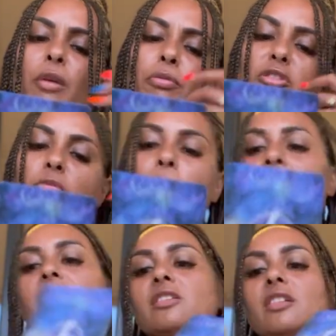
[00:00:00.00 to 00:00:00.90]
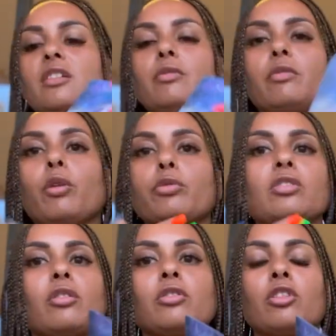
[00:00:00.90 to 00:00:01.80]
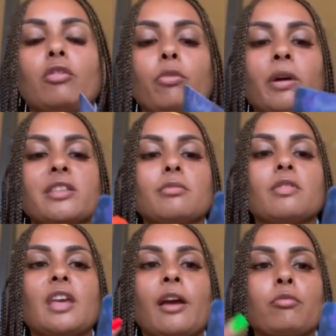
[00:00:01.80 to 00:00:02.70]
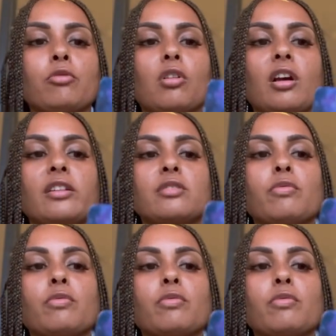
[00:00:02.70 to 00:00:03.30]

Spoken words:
prosperity, also, you know, reminds me of the emerald colors.